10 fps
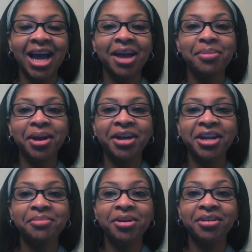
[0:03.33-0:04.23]
Hi, Berry
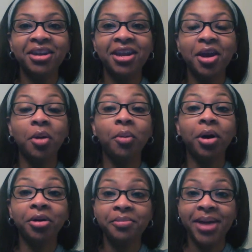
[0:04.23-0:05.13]
community.
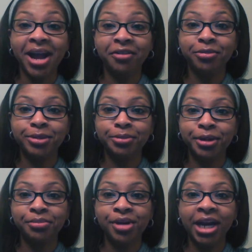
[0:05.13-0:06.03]
Welcome back from
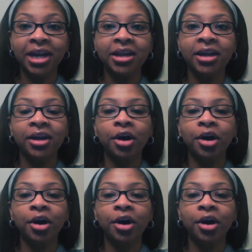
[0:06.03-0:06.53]
spring break.